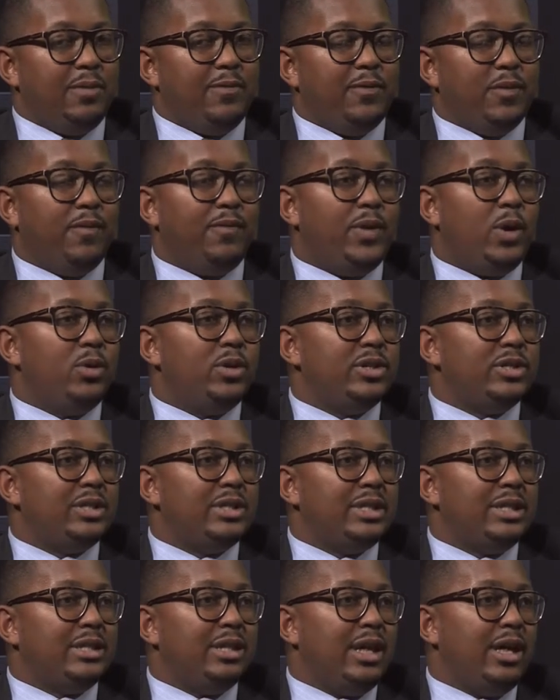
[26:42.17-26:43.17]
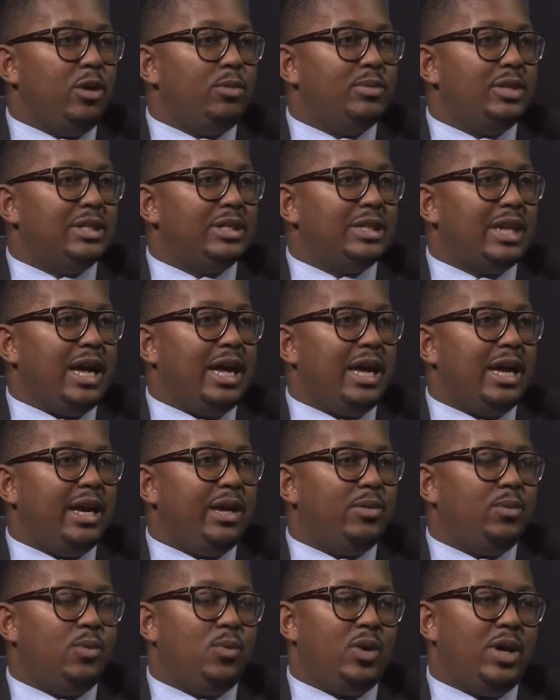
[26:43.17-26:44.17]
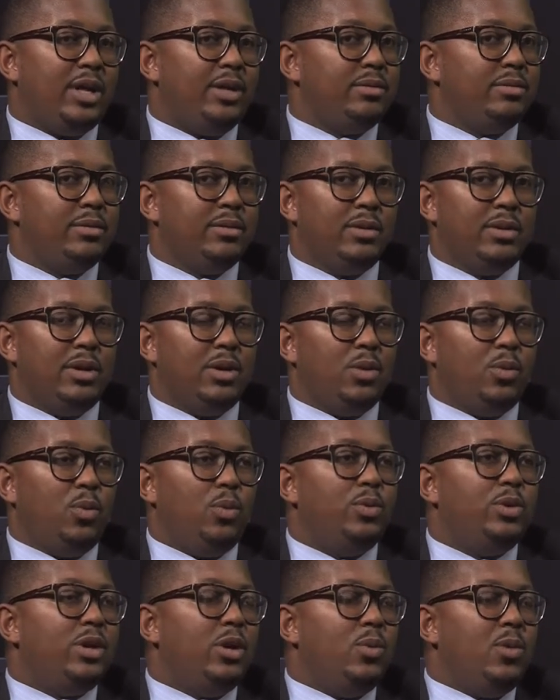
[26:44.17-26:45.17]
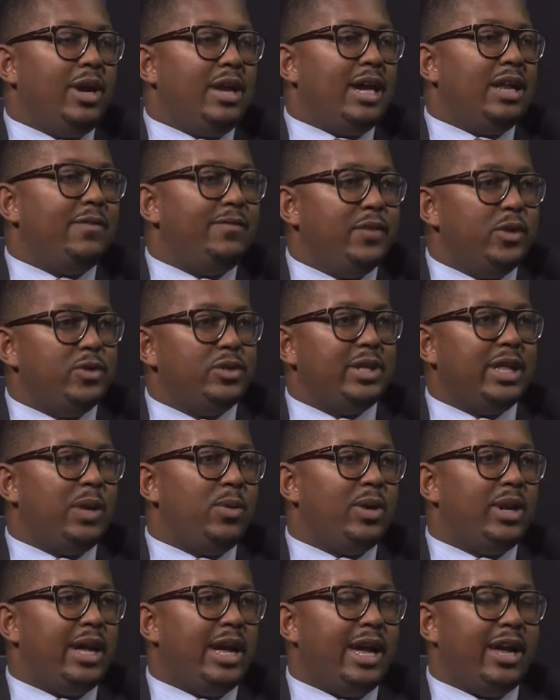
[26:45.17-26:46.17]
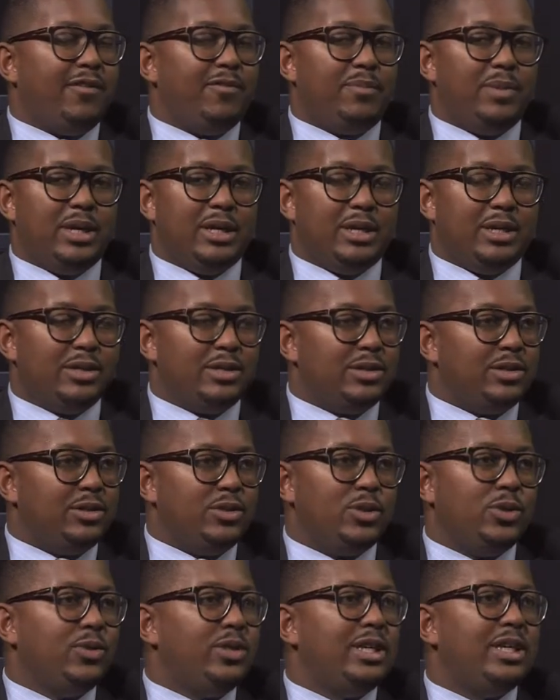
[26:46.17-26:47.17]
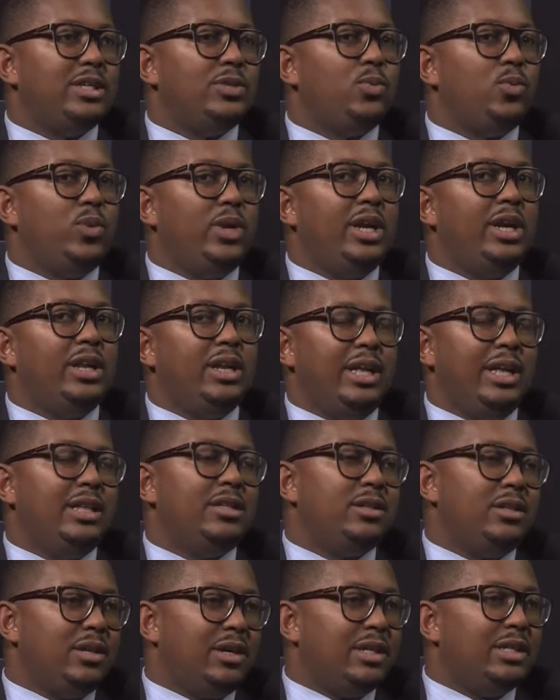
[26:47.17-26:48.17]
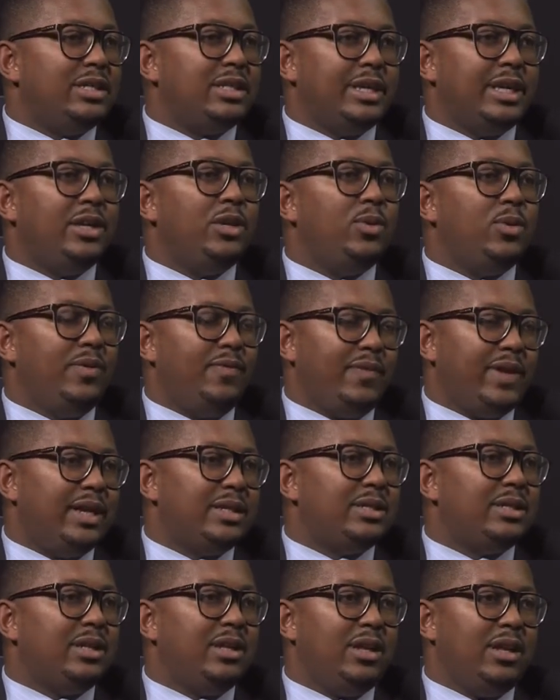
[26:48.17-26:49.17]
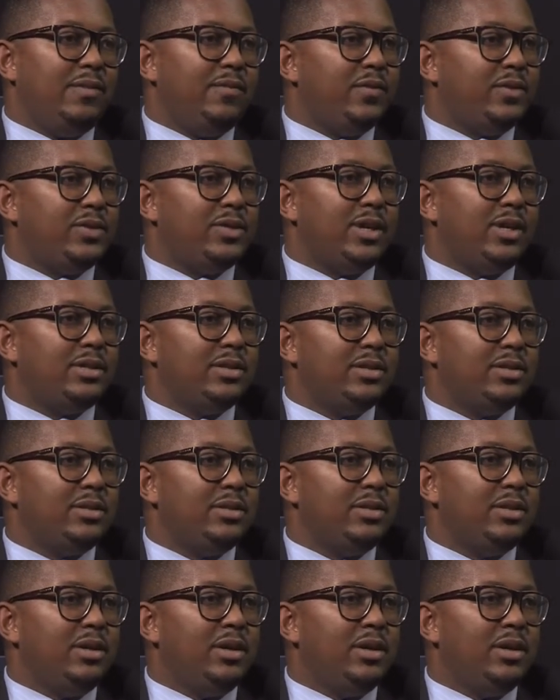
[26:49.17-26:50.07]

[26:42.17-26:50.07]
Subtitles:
For voters to help decide what kind of future they want to have, because the truth is we need to continue investing in infrastructure.